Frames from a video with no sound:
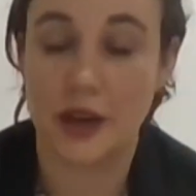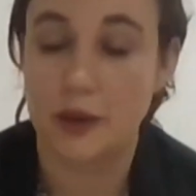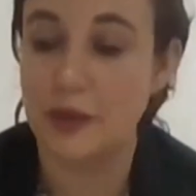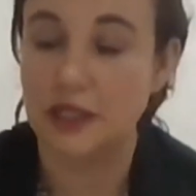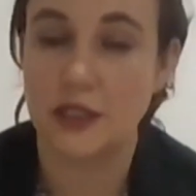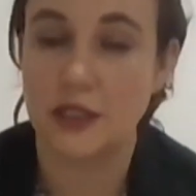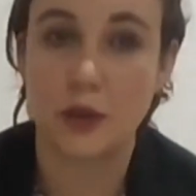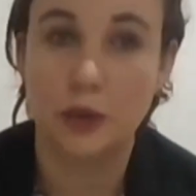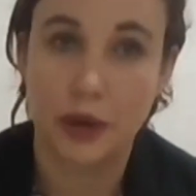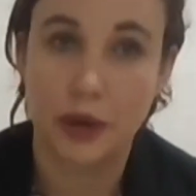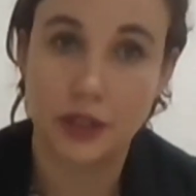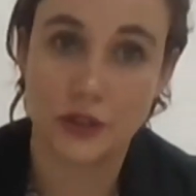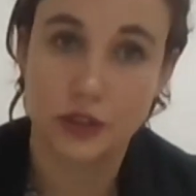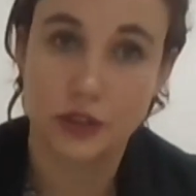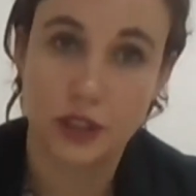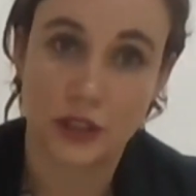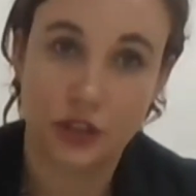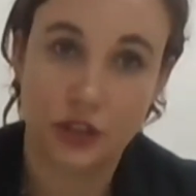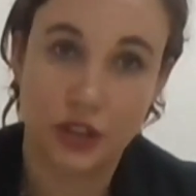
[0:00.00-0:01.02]
Basically what
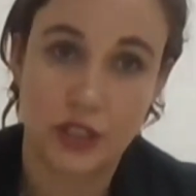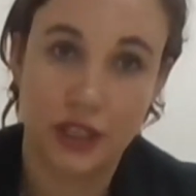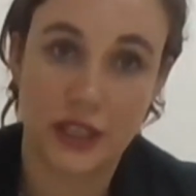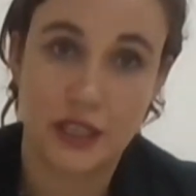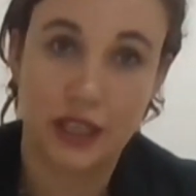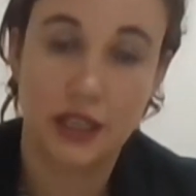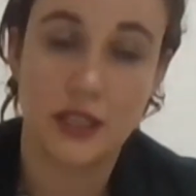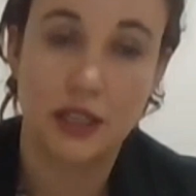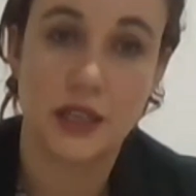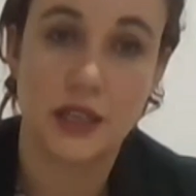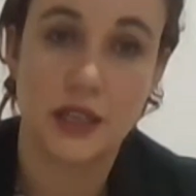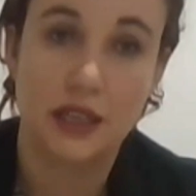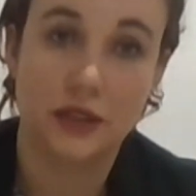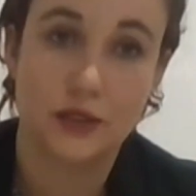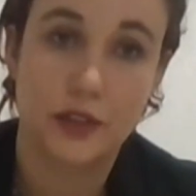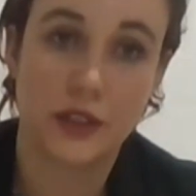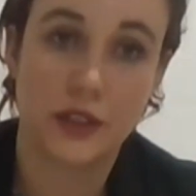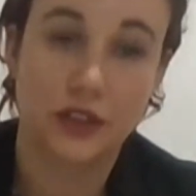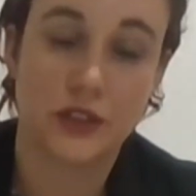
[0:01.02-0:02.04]
you're suctioning in
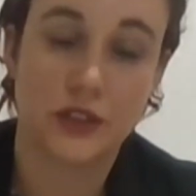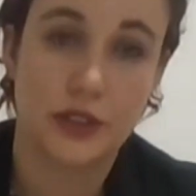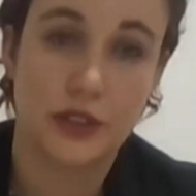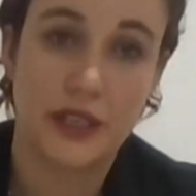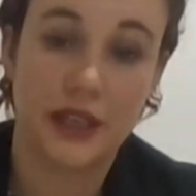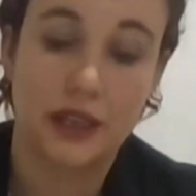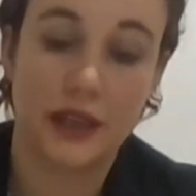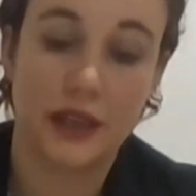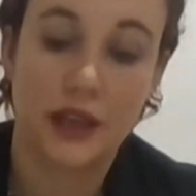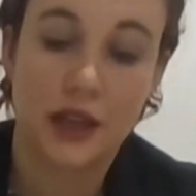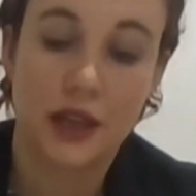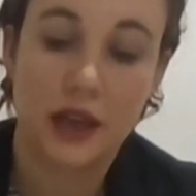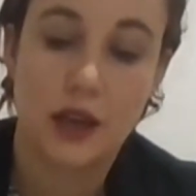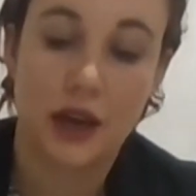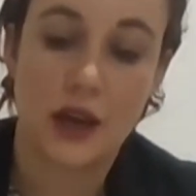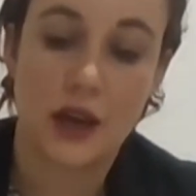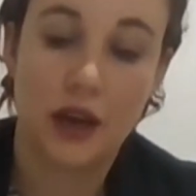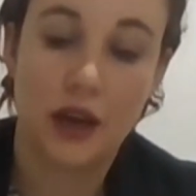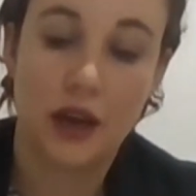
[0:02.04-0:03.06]
is filtering
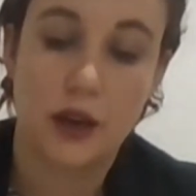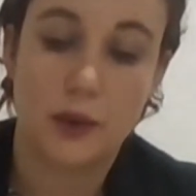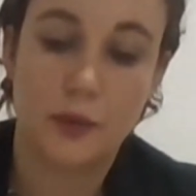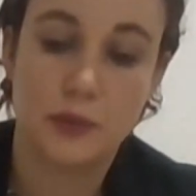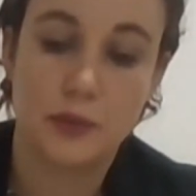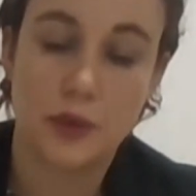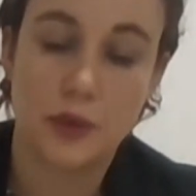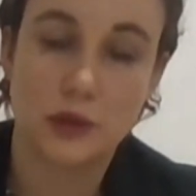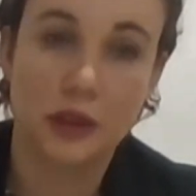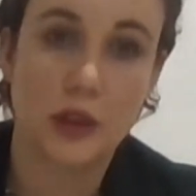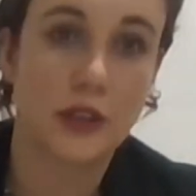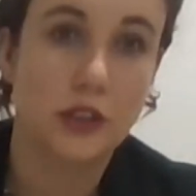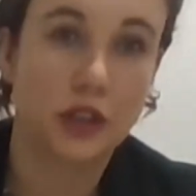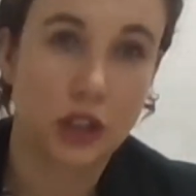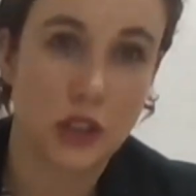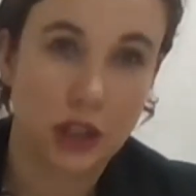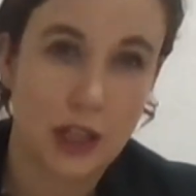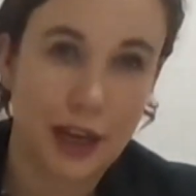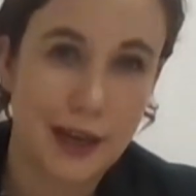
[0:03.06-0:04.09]

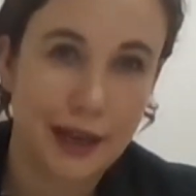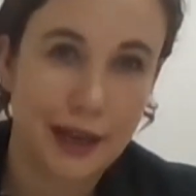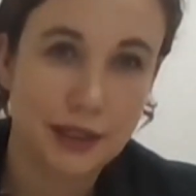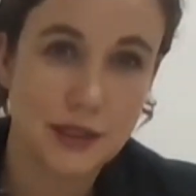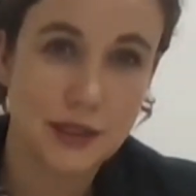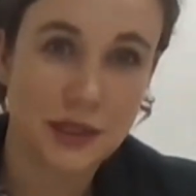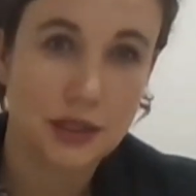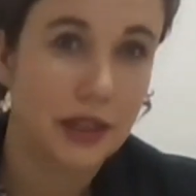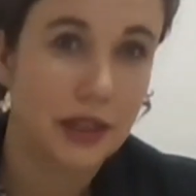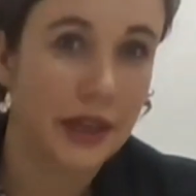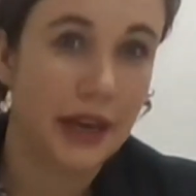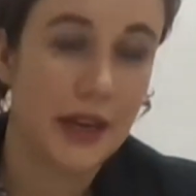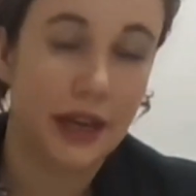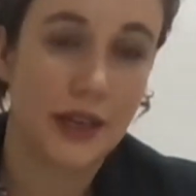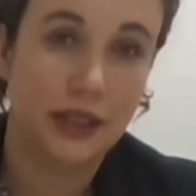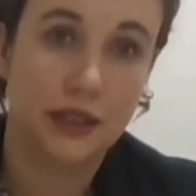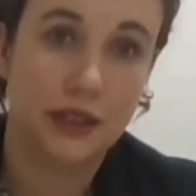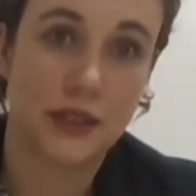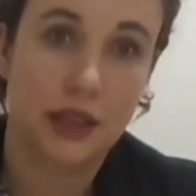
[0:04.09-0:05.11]
large clots
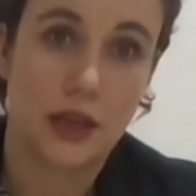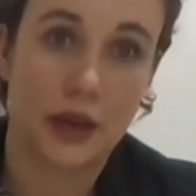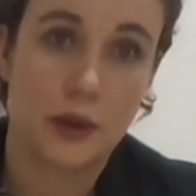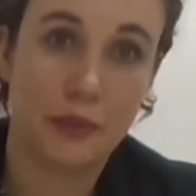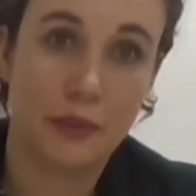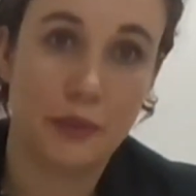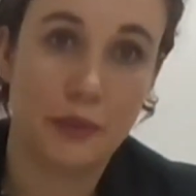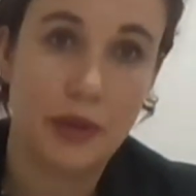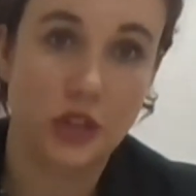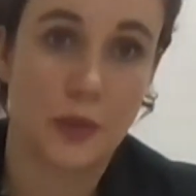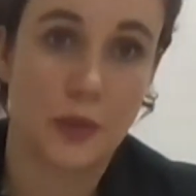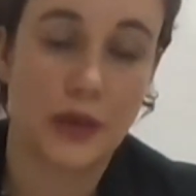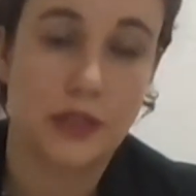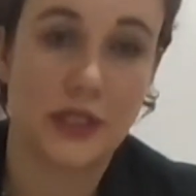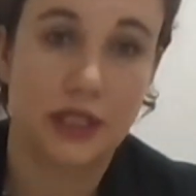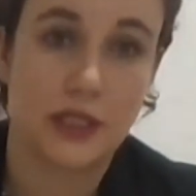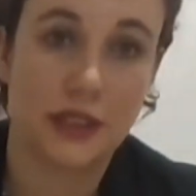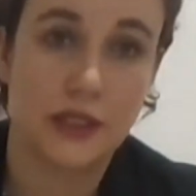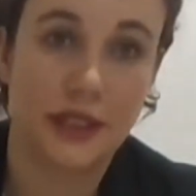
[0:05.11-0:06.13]
and major
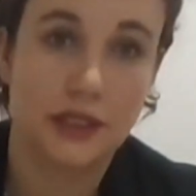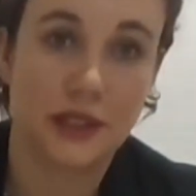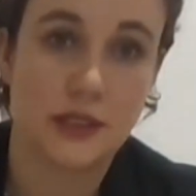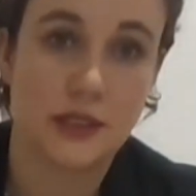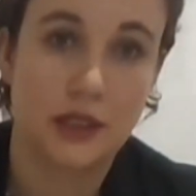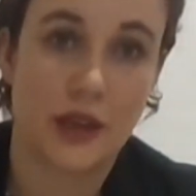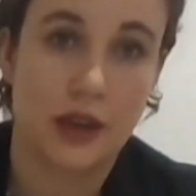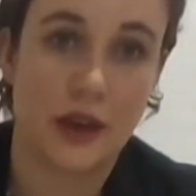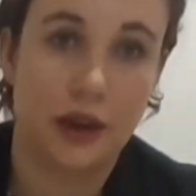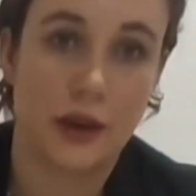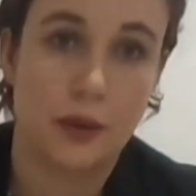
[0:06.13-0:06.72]
particulates.